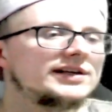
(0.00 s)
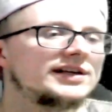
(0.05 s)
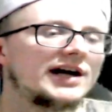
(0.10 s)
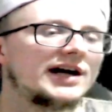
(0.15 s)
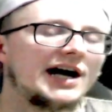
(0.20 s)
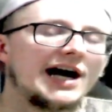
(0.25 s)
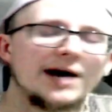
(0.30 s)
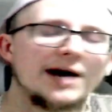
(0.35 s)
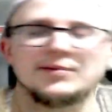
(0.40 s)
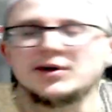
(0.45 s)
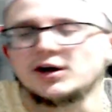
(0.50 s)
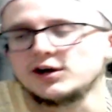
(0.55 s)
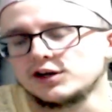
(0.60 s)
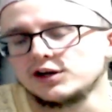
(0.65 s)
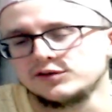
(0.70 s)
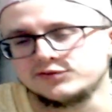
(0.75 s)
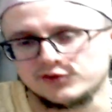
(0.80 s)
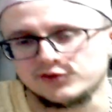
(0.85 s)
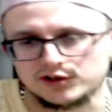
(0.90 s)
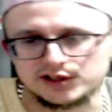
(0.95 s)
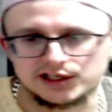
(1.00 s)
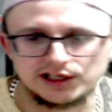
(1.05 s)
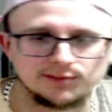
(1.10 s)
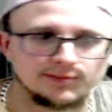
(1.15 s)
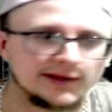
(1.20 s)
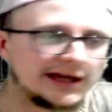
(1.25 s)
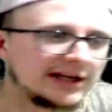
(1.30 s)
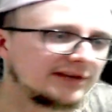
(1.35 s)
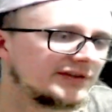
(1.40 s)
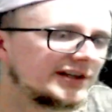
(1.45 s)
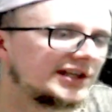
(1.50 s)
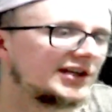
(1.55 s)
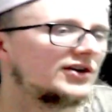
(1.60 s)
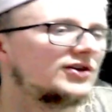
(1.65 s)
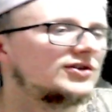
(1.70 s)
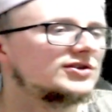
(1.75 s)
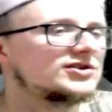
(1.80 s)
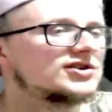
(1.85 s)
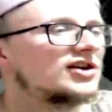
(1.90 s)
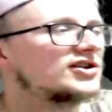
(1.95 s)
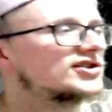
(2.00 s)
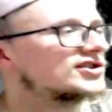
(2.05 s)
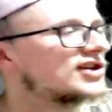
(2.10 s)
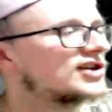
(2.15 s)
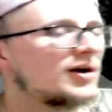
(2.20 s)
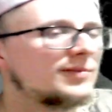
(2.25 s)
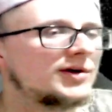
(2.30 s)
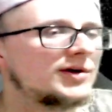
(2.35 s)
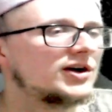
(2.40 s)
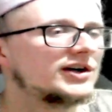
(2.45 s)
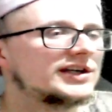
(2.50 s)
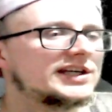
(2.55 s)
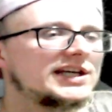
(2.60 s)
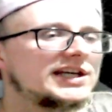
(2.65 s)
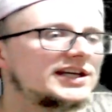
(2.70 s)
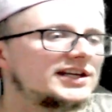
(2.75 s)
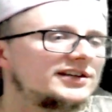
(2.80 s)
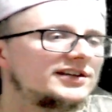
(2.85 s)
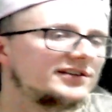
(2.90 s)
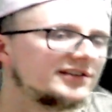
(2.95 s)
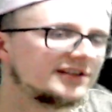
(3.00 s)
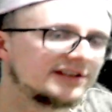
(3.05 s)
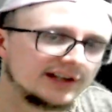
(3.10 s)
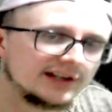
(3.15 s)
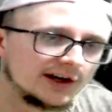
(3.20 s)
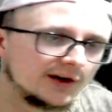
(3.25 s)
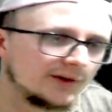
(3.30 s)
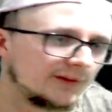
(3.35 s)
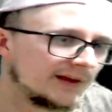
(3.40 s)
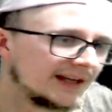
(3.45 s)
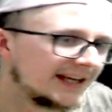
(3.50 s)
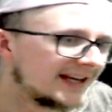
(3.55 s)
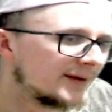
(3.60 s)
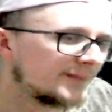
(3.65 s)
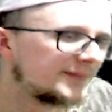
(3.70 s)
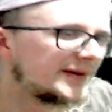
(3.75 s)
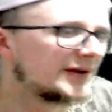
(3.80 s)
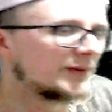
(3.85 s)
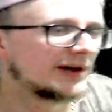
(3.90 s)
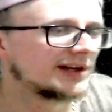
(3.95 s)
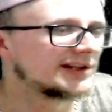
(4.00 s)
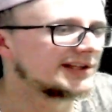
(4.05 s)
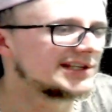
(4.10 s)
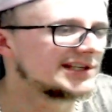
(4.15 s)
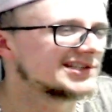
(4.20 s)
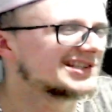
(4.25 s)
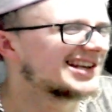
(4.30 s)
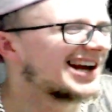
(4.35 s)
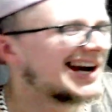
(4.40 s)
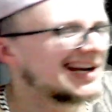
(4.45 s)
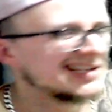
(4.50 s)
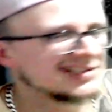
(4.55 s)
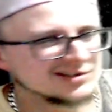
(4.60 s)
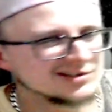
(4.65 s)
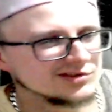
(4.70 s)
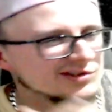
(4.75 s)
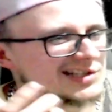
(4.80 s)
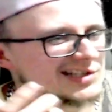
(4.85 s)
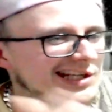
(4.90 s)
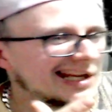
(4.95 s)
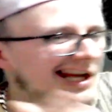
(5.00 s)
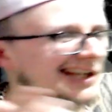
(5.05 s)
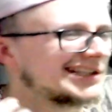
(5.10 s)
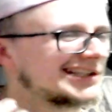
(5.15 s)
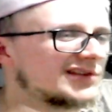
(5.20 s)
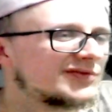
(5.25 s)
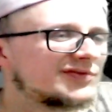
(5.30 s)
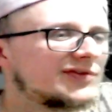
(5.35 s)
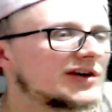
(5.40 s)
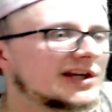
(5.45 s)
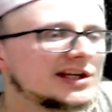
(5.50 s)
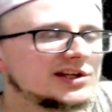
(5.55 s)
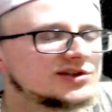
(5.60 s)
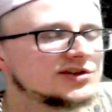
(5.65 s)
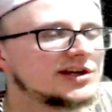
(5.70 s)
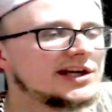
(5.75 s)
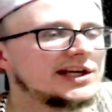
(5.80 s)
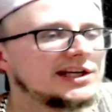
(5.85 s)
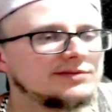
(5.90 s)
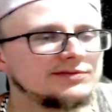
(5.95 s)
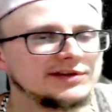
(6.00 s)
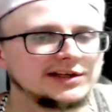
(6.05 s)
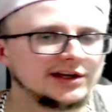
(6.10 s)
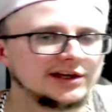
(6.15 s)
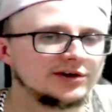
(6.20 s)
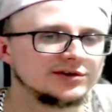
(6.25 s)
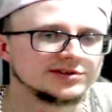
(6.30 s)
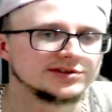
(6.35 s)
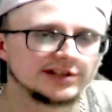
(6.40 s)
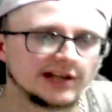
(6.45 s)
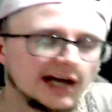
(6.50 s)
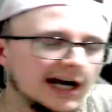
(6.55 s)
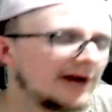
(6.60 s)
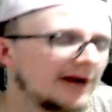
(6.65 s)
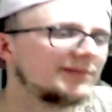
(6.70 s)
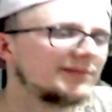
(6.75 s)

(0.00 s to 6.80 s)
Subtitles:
Now, I'm not gonna fucking make videos on stock market and, you know, be one of these guys that does like these fucking trading videos and that. I'm